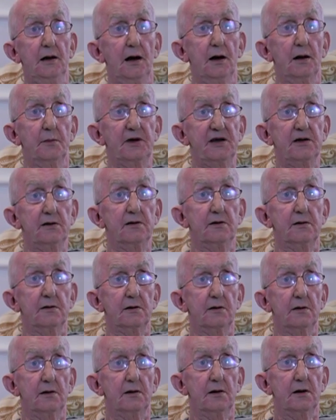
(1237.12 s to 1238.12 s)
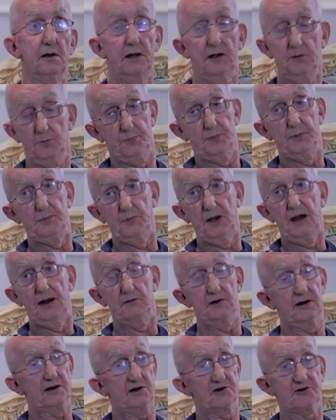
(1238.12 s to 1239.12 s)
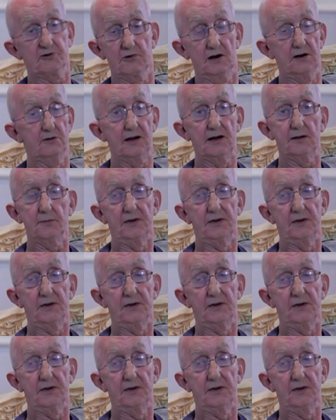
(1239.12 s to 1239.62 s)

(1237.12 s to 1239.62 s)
I mean, Eric's grown up